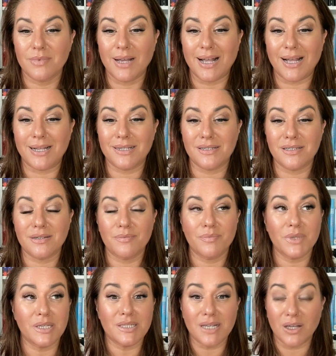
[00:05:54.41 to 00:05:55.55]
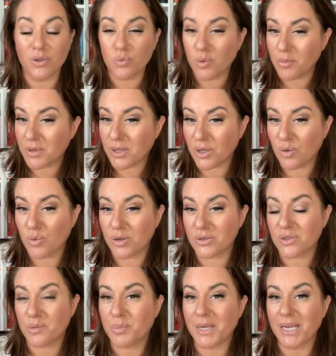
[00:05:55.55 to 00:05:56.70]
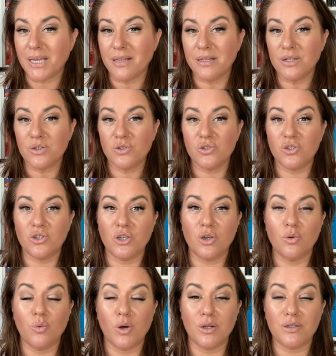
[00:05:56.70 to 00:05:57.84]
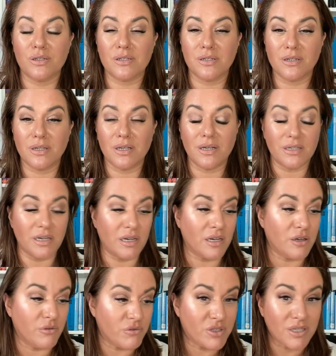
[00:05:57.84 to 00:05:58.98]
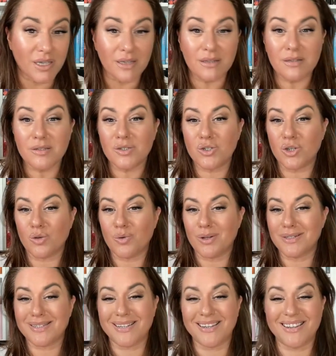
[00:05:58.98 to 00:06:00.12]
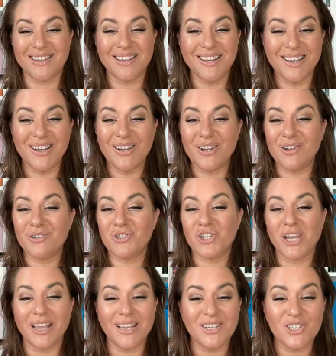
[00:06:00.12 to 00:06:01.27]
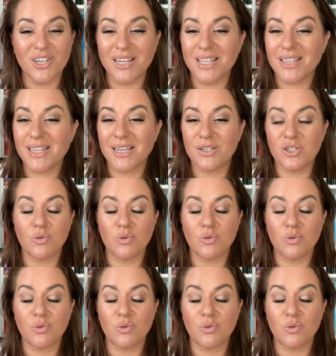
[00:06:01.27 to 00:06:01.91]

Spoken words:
And is that the woman that you want to be? Do you want to learn any new skills? Do you want to, change anything?